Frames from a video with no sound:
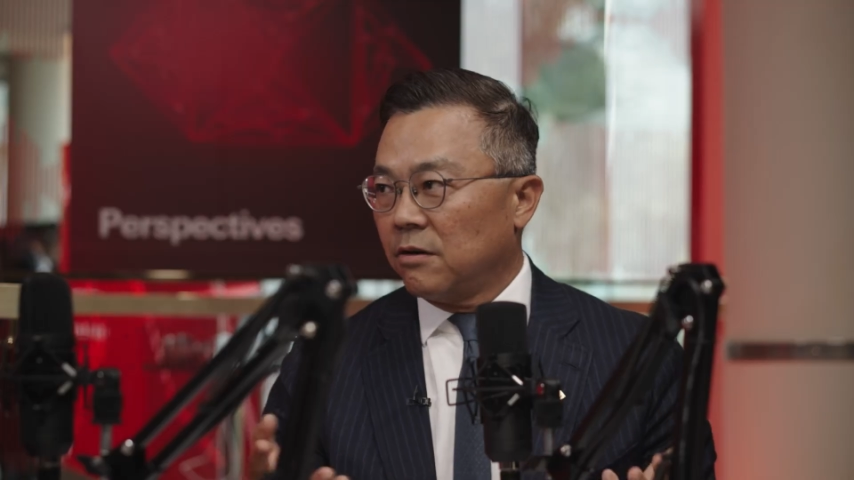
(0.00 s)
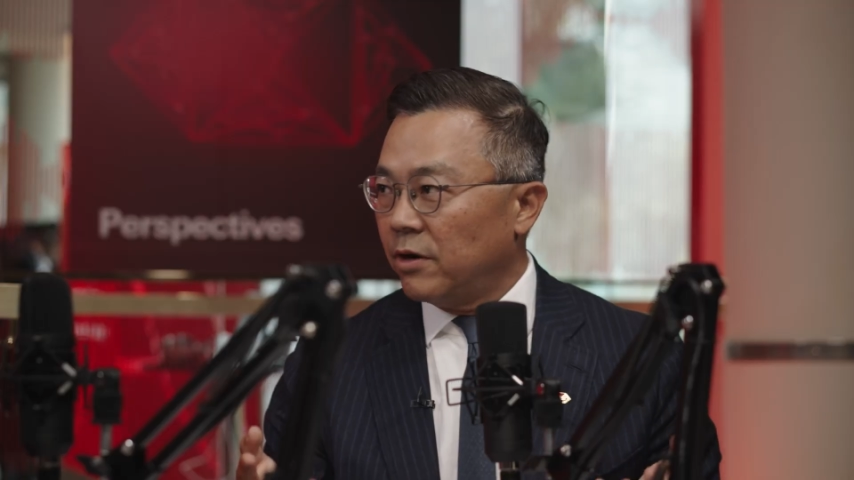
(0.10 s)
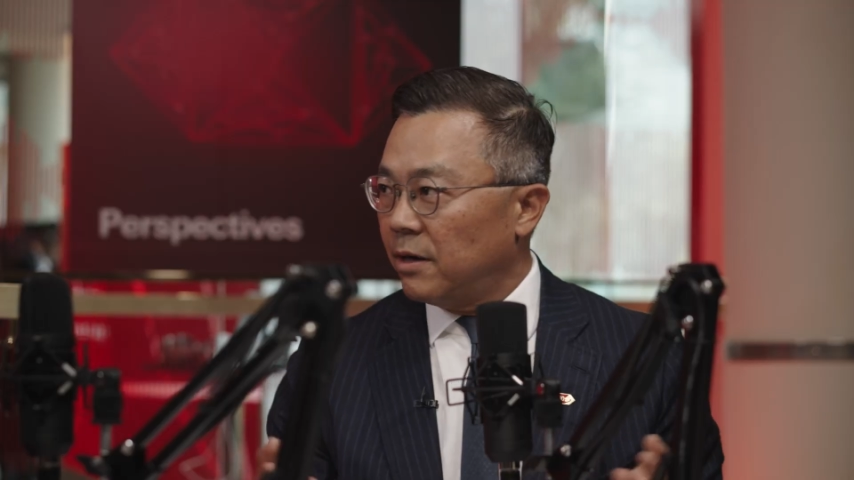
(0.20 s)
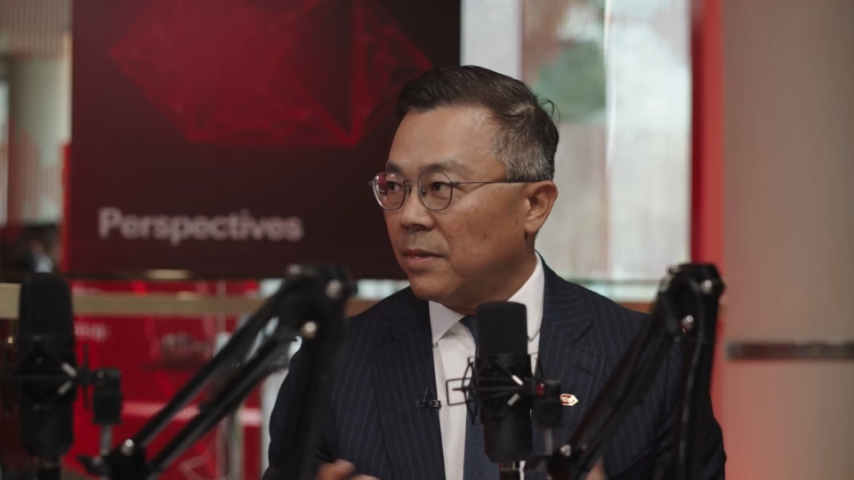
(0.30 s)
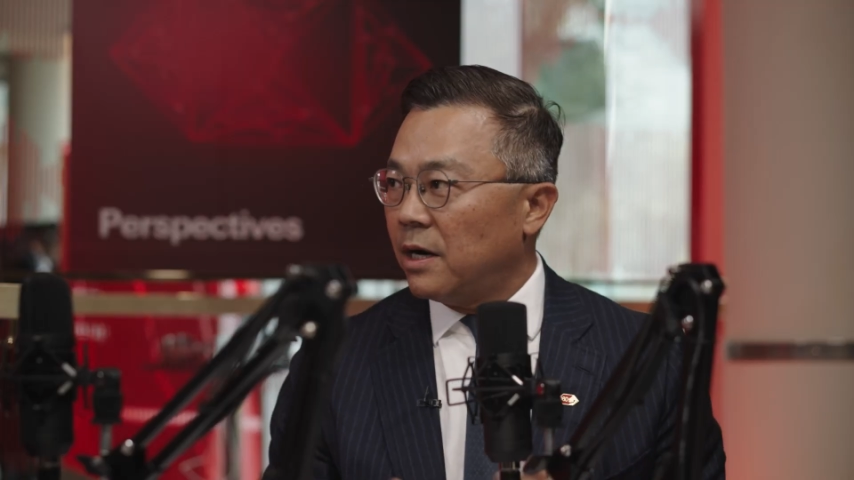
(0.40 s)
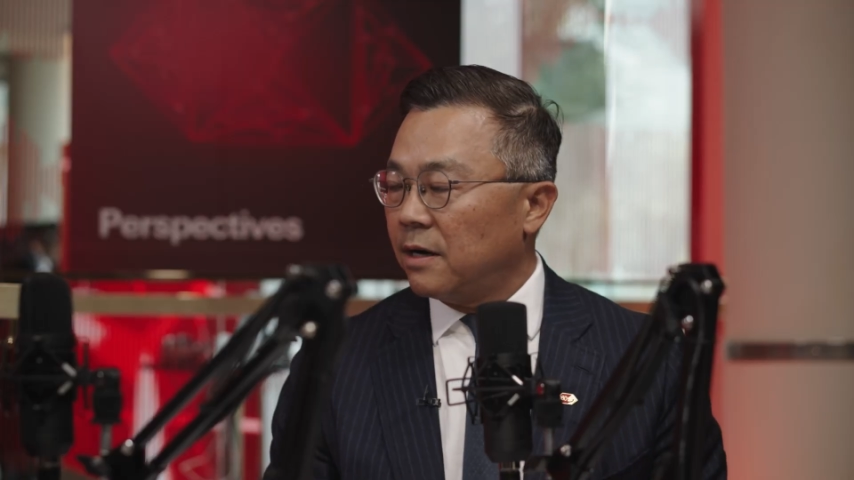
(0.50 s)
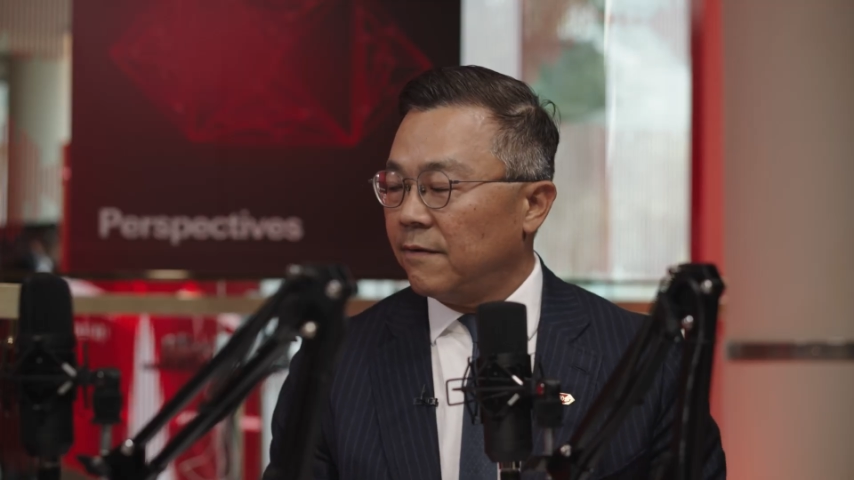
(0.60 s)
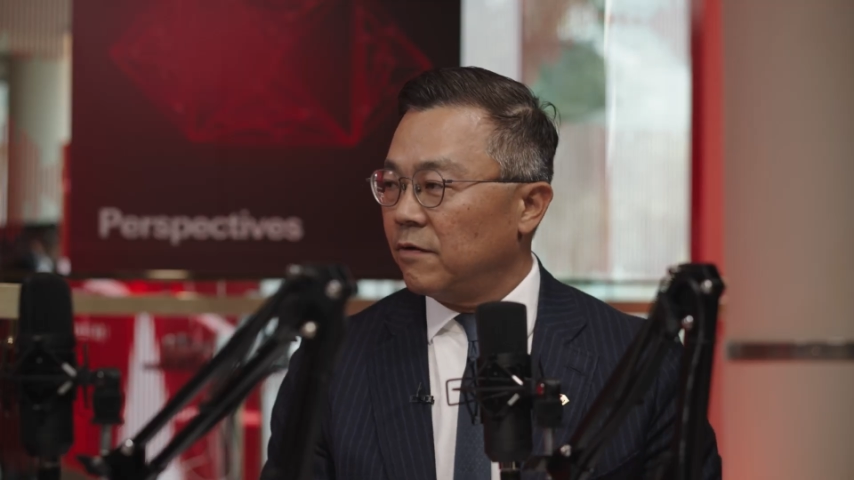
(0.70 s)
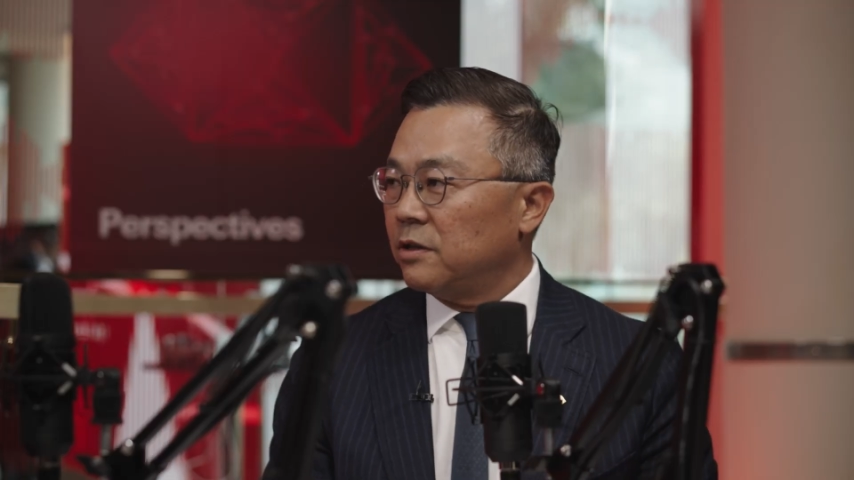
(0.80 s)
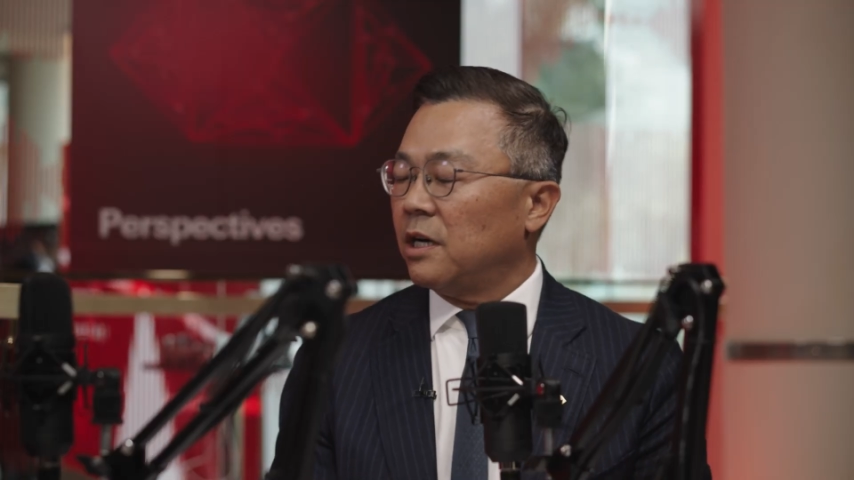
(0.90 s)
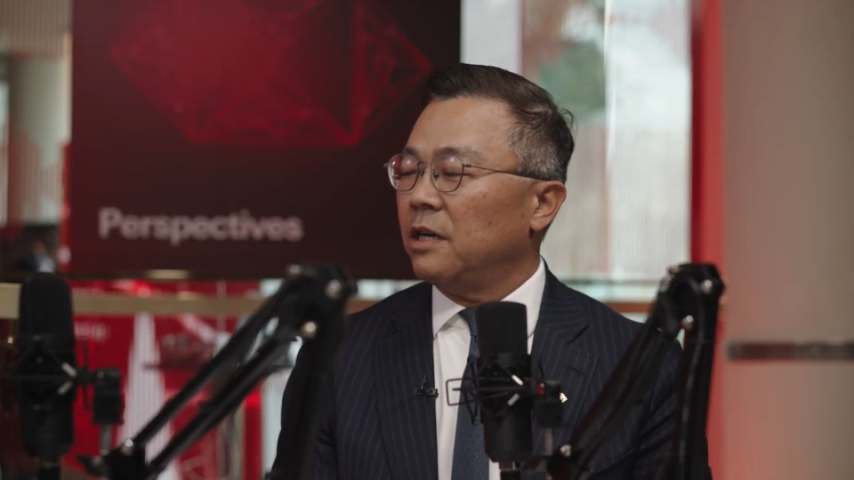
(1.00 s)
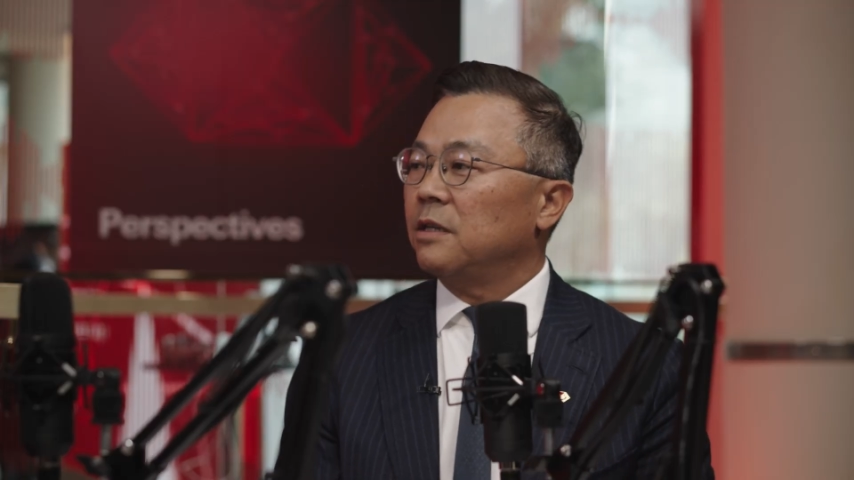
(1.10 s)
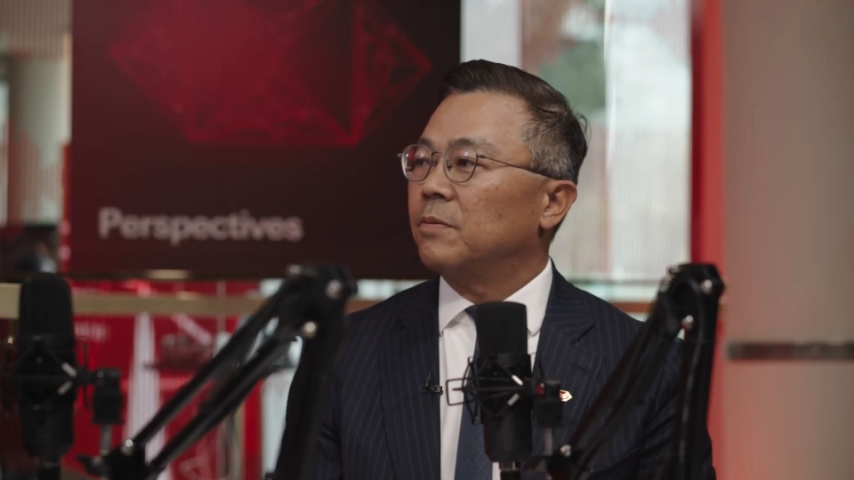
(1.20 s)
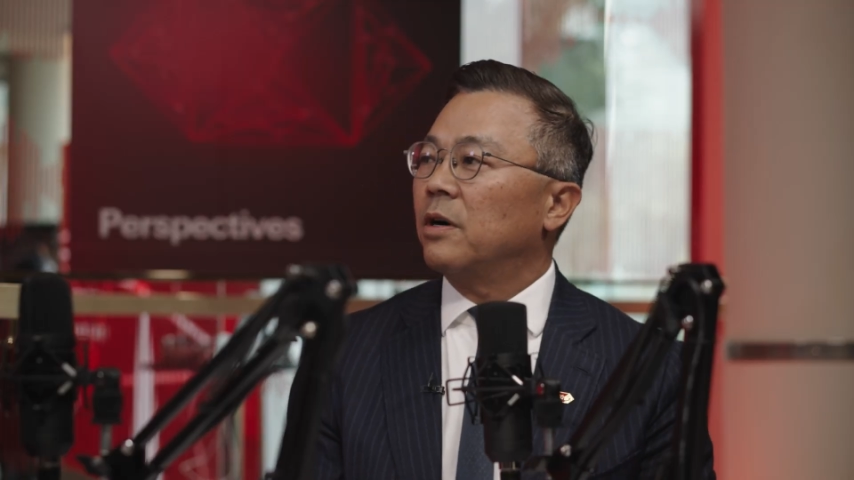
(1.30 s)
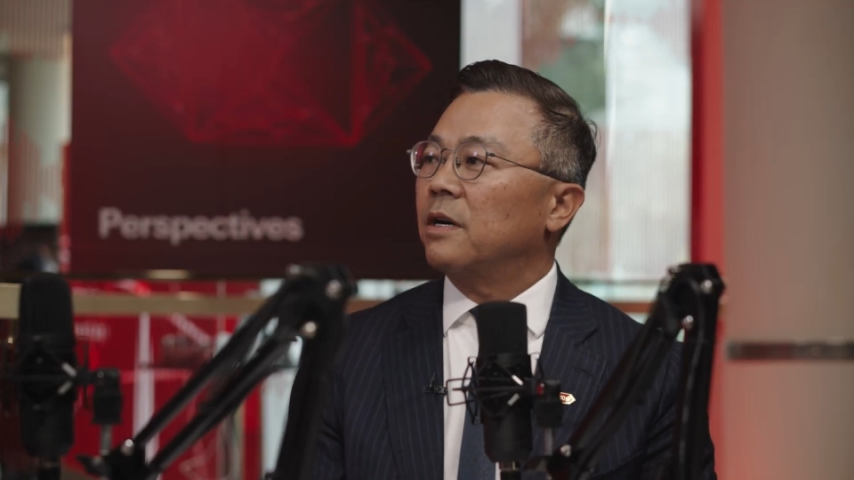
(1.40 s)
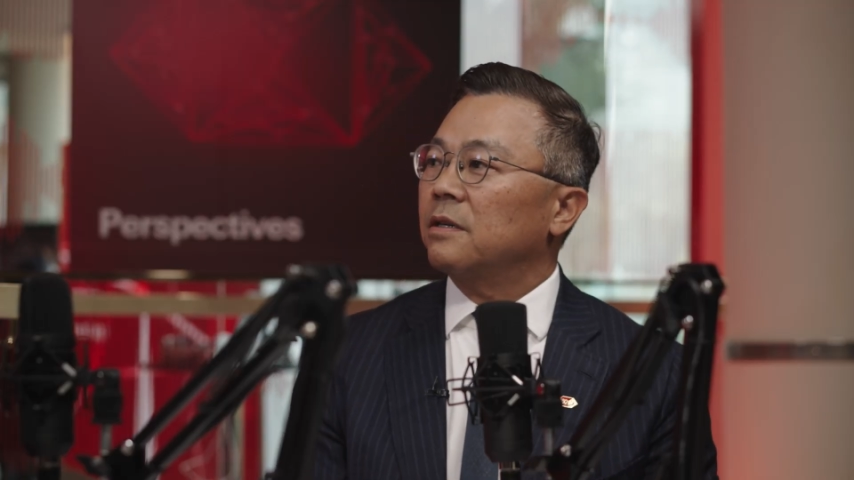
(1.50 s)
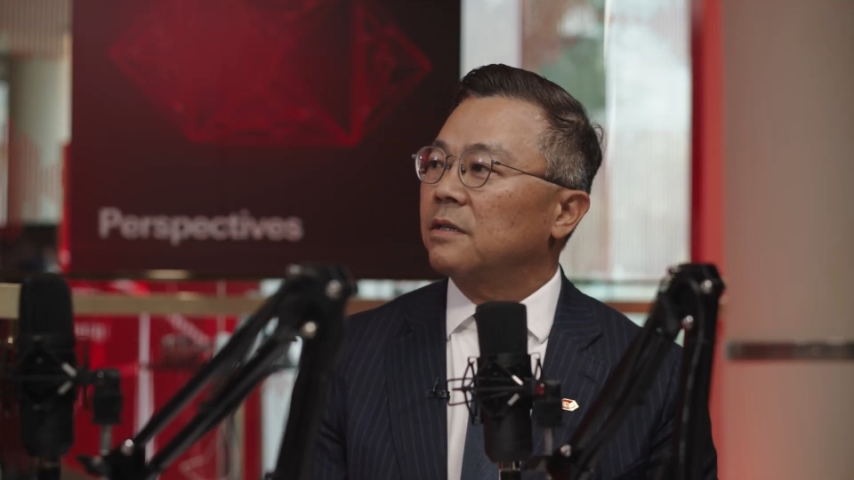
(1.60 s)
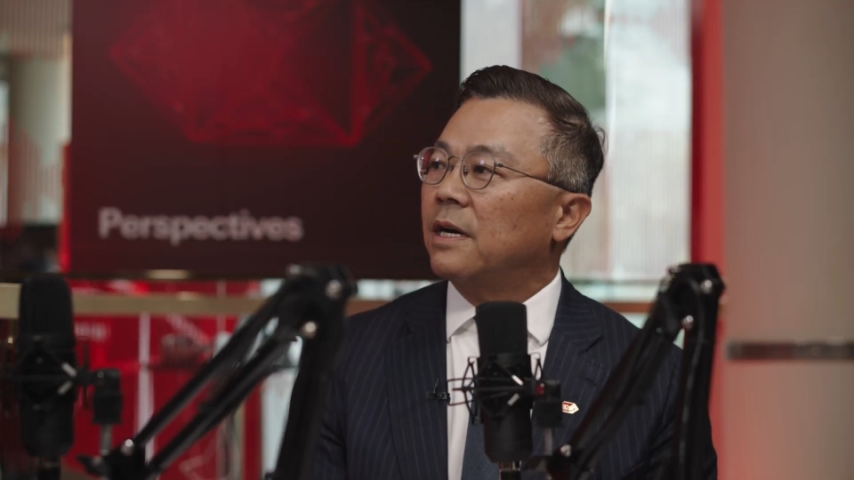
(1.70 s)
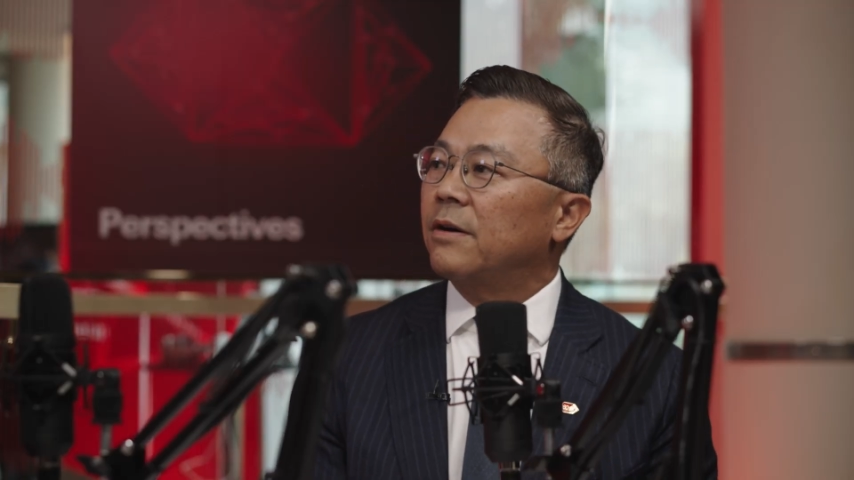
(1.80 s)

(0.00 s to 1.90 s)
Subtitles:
a great market for Chinese products.